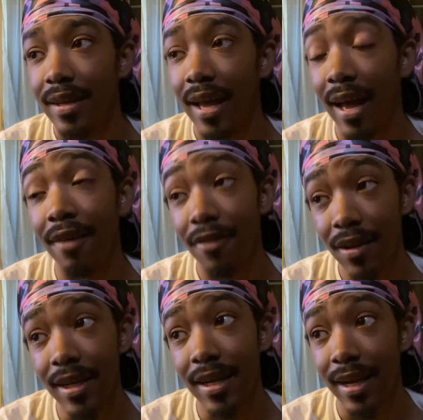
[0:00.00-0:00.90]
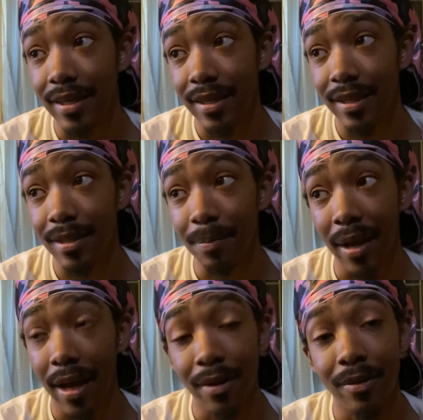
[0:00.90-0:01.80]
I really liked it this
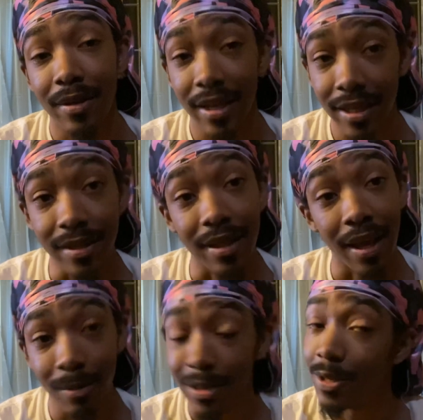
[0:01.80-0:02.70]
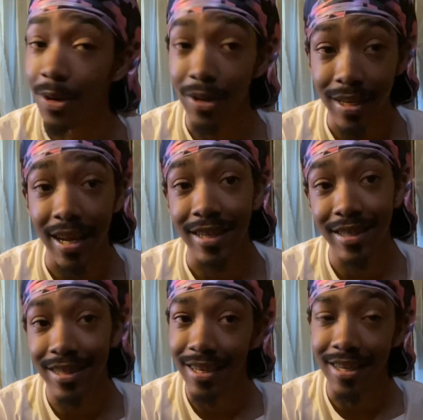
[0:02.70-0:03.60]
bad. They was talking that
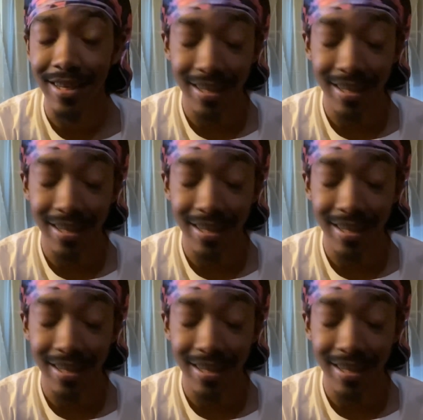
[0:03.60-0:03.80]
shit.